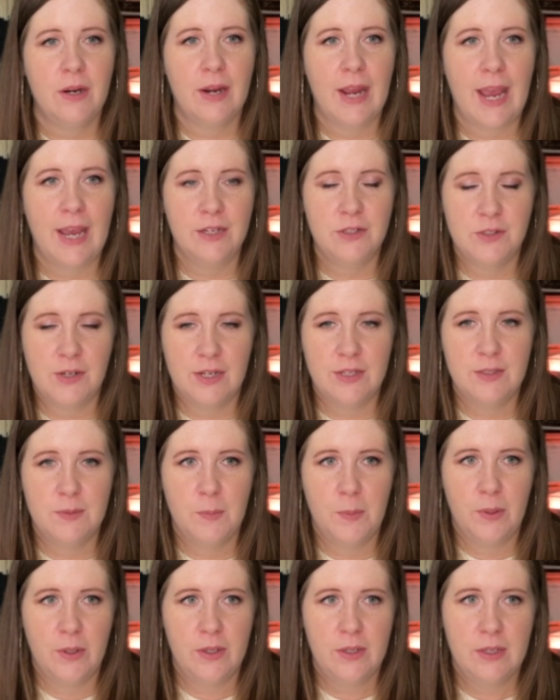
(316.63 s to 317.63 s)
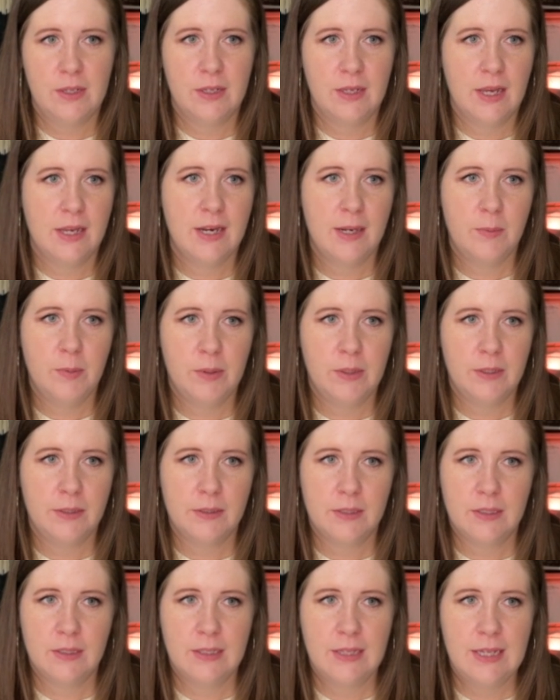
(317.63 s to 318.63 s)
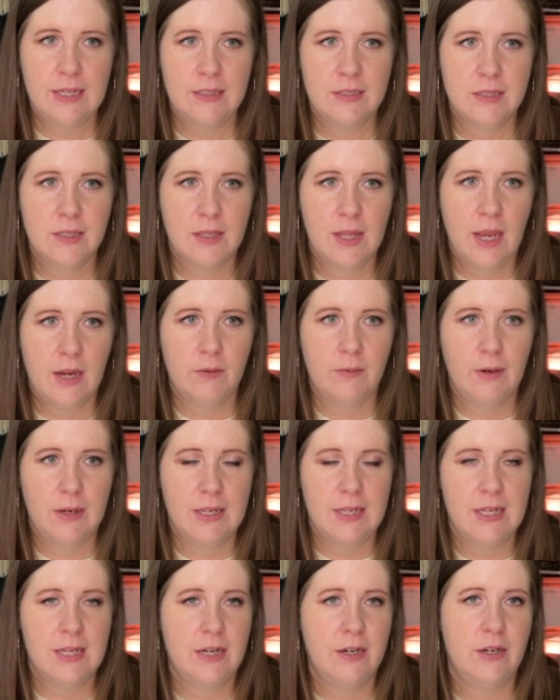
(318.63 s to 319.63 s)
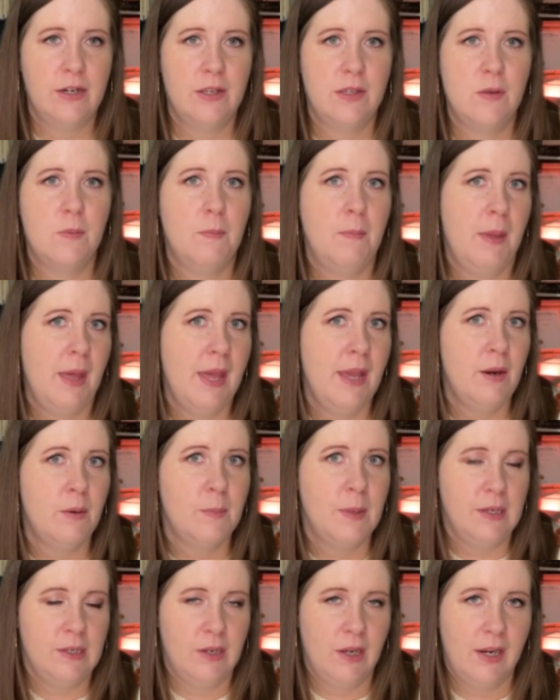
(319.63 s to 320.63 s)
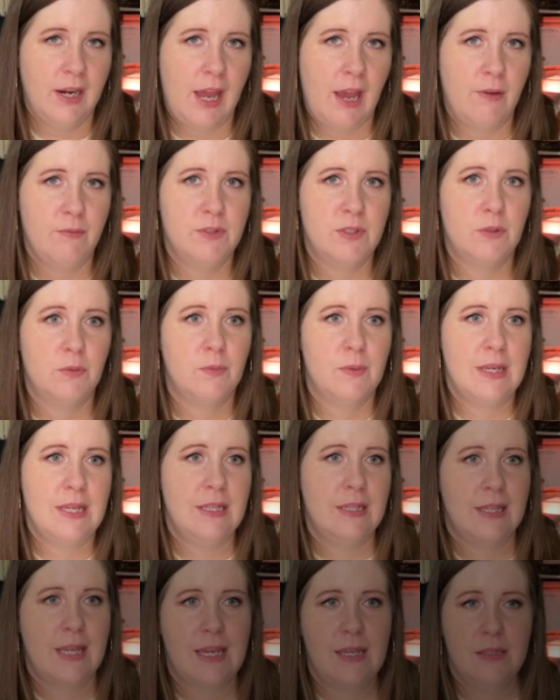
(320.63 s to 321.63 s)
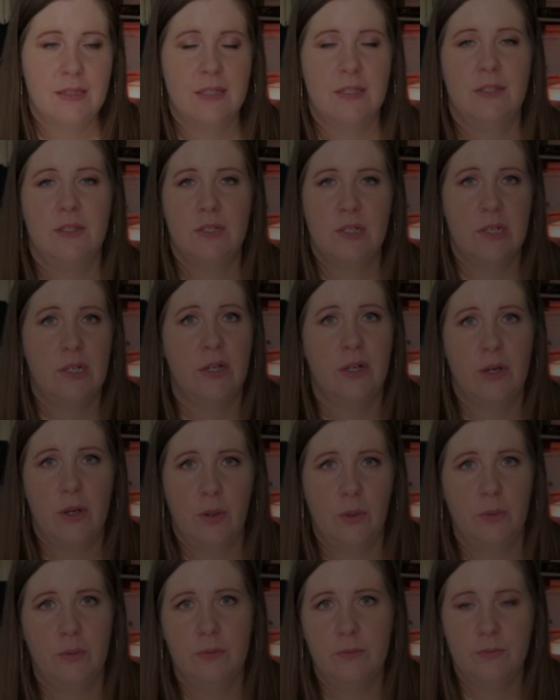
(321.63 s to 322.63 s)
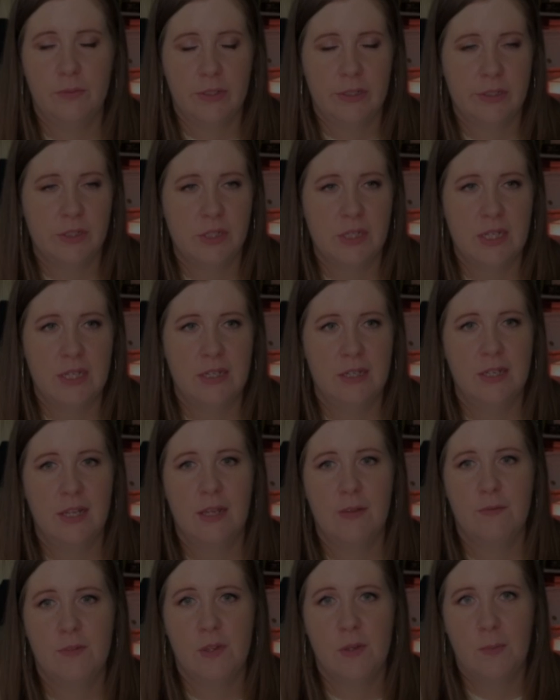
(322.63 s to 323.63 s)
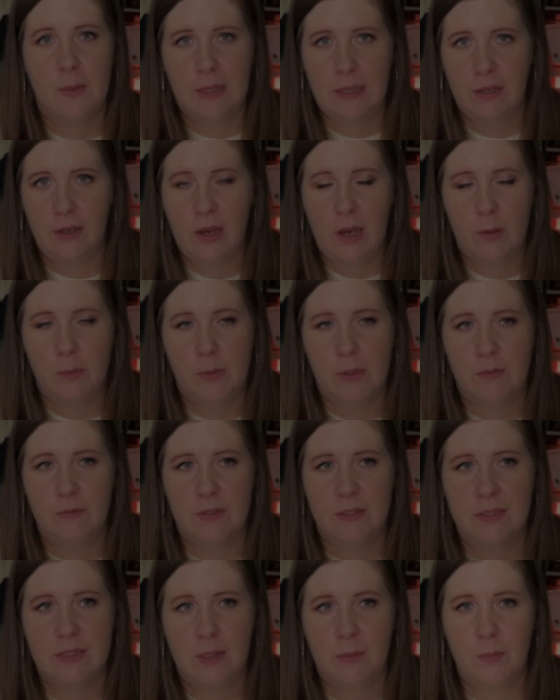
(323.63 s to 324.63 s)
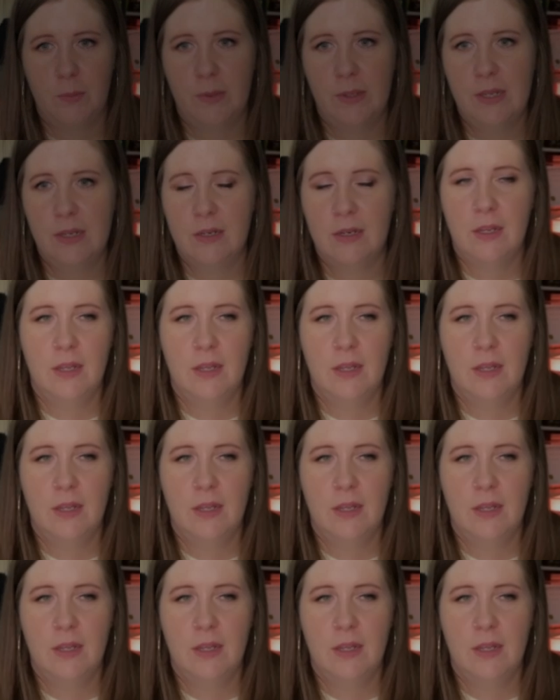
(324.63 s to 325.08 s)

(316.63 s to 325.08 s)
address book, and I put a link to that right here, you may or may not have to relink this to your own version if you make a copy of this template.